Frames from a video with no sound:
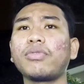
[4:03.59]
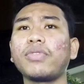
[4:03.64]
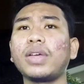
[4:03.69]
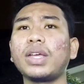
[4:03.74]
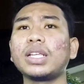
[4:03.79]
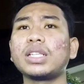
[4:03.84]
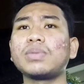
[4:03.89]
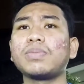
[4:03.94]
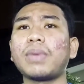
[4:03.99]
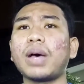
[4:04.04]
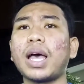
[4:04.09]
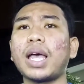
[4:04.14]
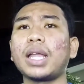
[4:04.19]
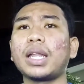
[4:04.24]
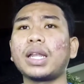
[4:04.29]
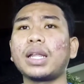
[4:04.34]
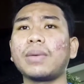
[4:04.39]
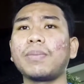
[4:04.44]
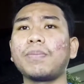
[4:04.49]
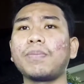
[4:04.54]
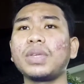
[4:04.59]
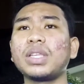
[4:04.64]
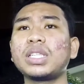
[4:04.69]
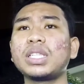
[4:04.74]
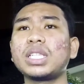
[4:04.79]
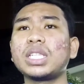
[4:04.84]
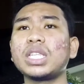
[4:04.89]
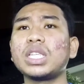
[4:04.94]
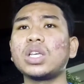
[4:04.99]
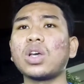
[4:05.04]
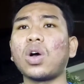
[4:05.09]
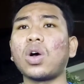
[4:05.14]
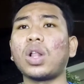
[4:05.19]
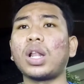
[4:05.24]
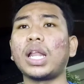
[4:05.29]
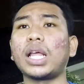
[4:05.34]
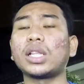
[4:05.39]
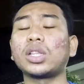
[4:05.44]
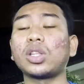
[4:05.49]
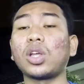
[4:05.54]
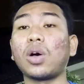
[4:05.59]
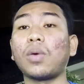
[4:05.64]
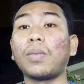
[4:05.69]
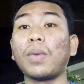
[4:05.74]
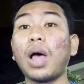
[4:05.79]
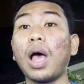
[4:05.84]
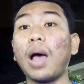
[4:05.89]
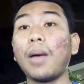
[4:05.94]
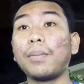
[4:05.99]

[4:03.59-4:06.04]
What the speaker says: faced by the PC or laptop,